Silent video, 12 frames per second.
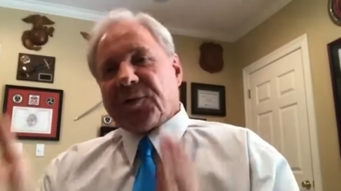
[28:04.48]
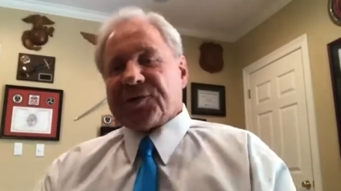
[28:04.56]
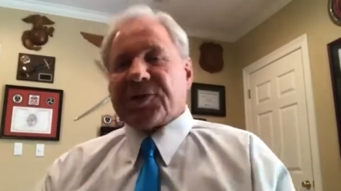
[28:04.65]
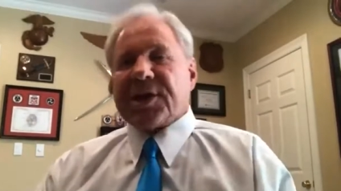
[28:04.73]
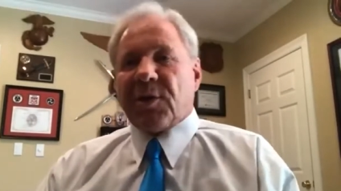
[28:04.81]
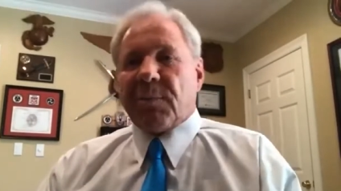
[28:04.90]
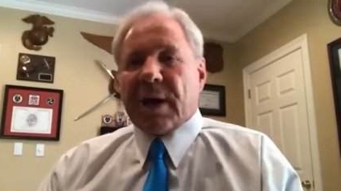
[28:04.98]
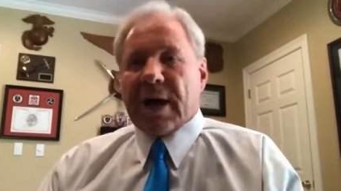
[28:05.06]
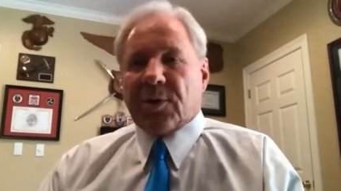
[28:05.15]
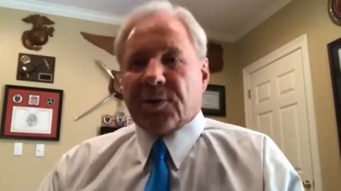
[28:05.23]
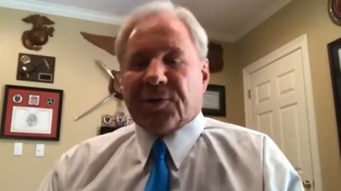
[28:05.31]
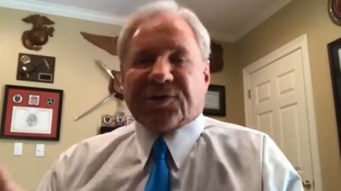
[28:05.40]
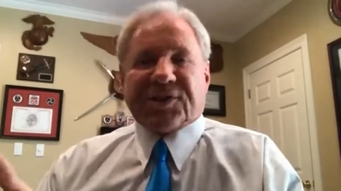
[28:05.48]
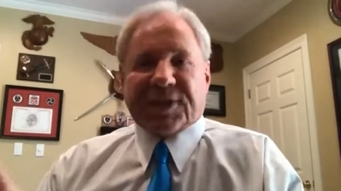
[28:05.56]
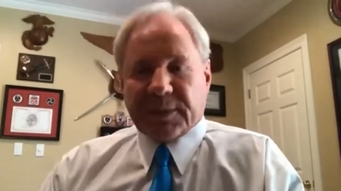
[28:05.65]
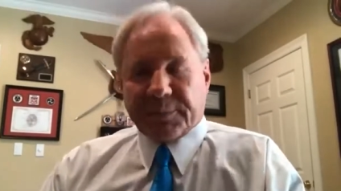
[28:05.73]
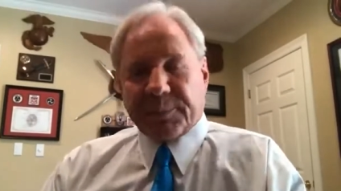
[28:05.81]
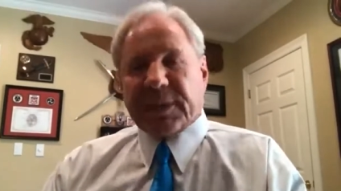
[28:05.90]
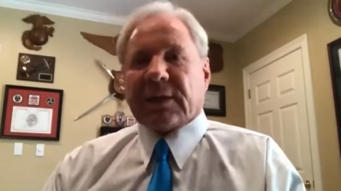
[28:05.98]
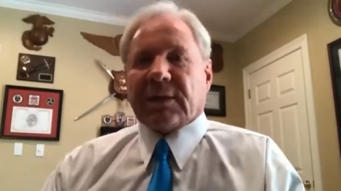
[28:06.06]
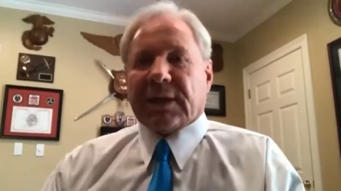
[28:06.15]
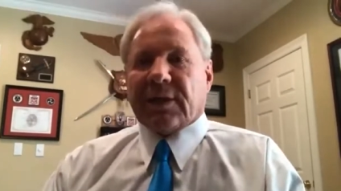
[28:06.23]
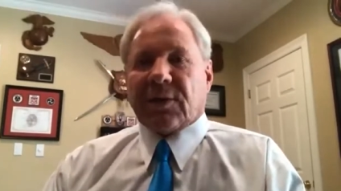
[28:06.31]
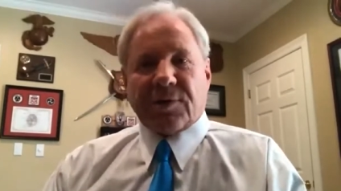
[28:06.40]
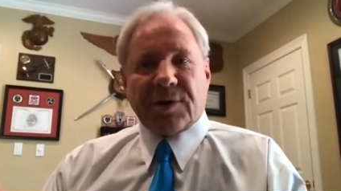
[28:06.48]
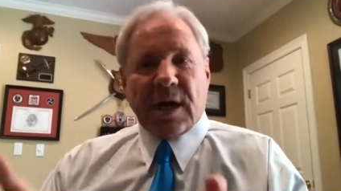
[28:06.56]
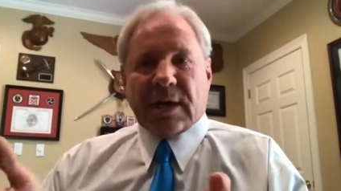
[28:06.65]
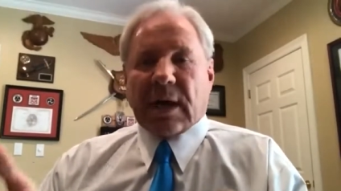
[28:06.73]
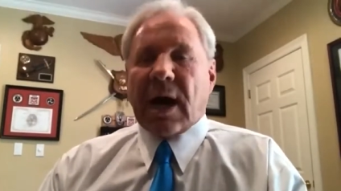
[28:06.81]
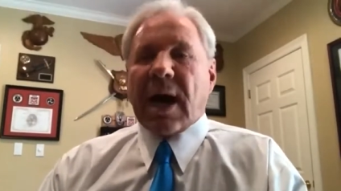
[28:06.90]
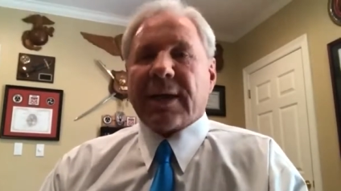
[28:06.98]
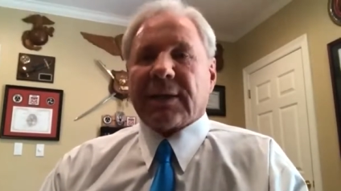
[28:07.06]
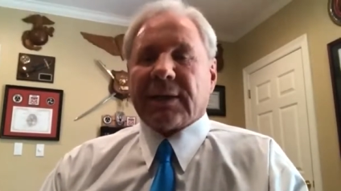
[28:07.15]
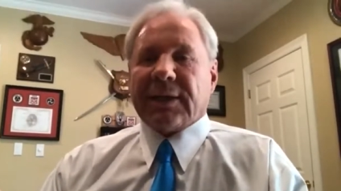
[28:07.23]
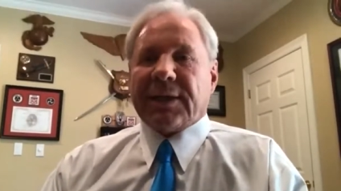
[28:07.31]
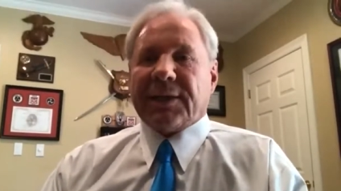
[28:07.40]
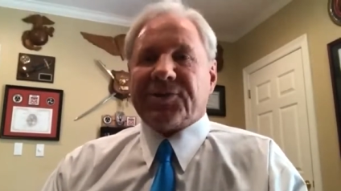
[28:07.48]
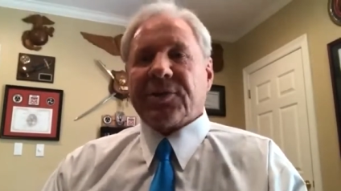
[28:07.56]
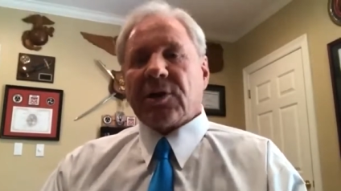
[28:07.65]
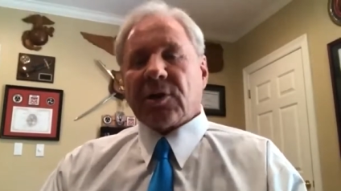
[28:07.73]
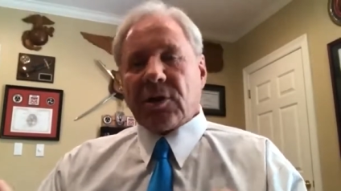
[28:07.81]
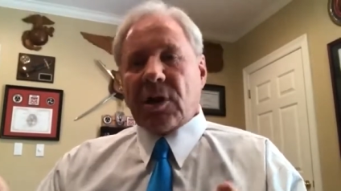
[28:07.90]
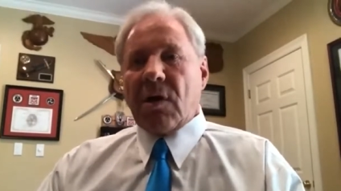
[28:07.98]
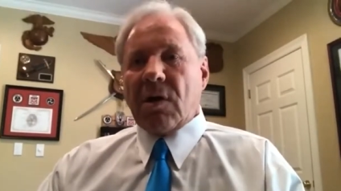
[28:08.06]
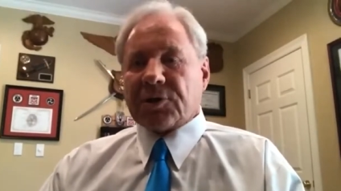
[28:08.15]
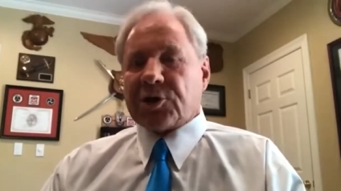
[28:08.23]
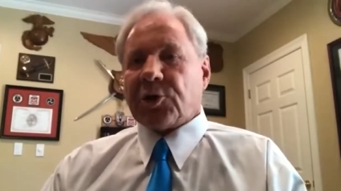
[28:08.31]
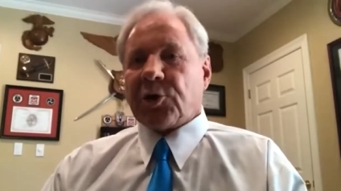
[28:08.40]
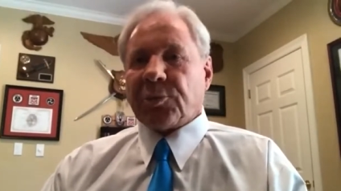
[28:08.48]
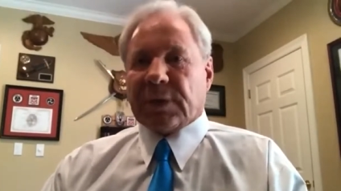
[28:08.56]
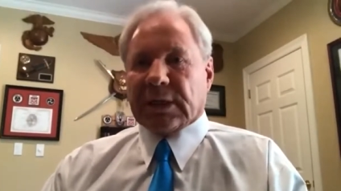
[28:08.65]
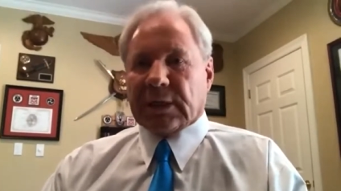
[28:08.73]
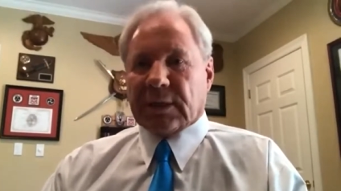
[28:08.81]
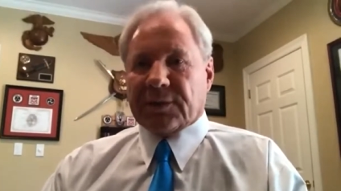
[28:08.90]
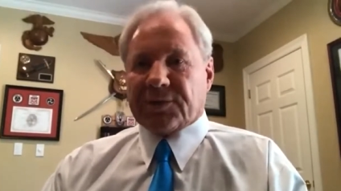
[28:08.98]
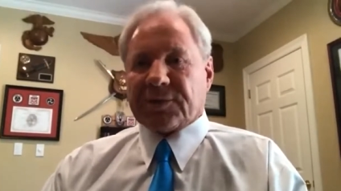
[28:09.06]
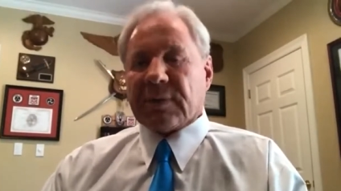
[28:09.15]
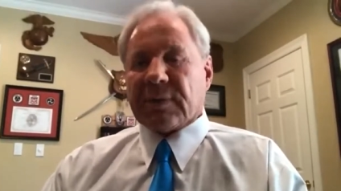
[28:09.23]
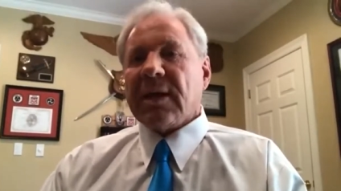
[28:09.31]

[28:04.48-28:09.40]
sale by owners typically are not hot leads, they're long-term leads.